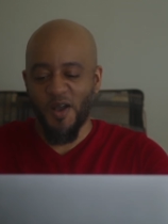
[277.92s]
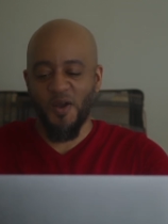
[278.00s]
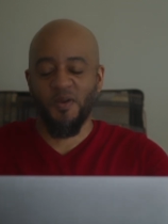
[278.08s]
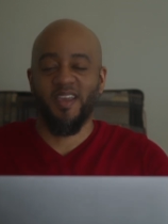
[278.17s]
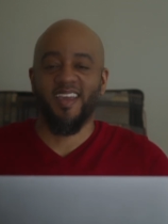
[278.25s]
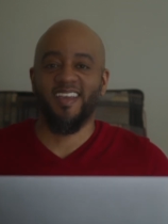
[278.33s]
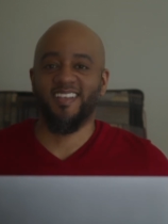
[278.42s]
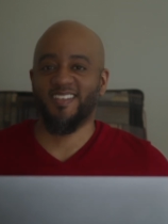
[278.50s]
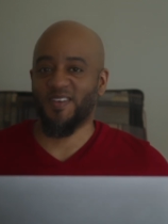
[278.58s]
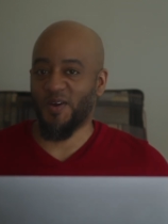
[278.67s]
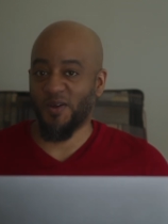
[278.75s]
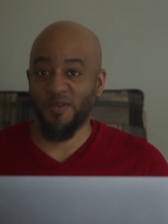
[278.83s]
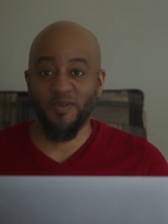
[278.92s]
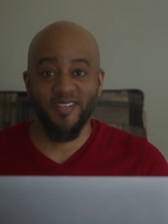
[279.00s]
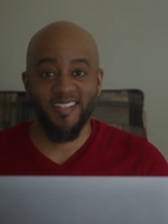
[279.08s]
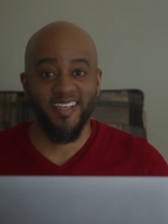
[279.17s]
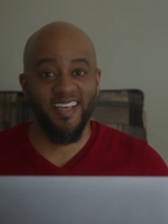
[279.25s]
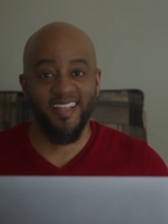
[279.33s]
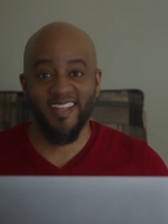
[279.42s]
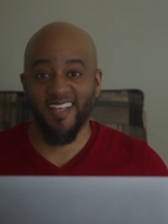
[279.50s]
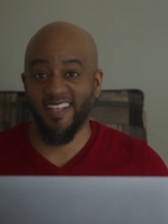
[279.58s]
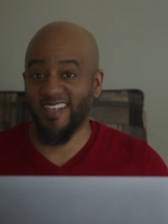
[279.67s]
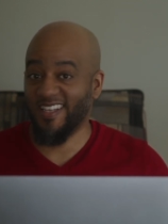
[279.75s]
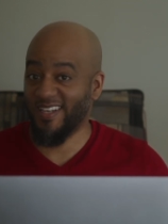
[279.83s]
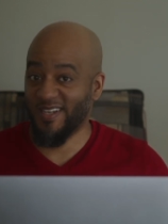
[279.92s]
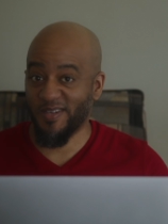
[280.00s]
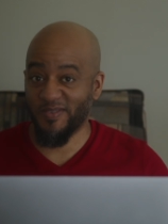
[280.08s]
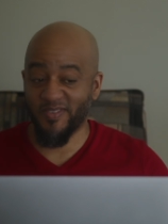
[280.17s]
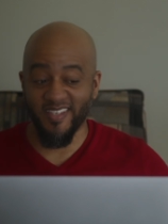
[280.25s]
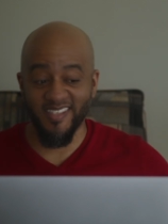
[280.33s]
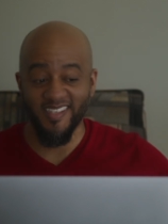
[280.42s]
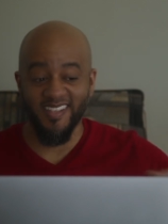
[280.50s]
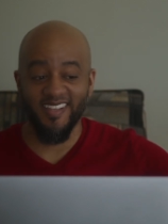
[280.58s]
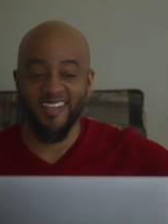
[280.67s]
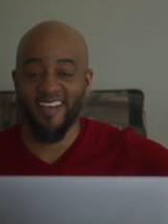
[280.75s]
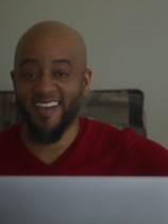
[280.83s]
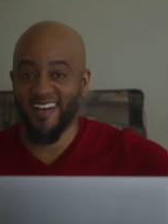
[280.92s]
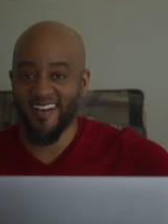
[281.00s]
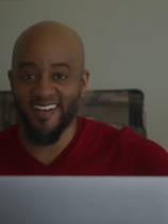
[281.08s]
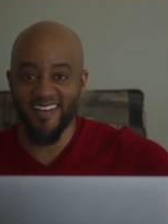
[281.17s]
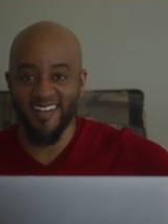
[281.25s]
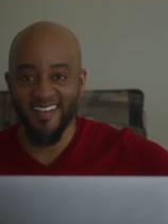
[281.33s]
Okay, so are you saying that love is in the air?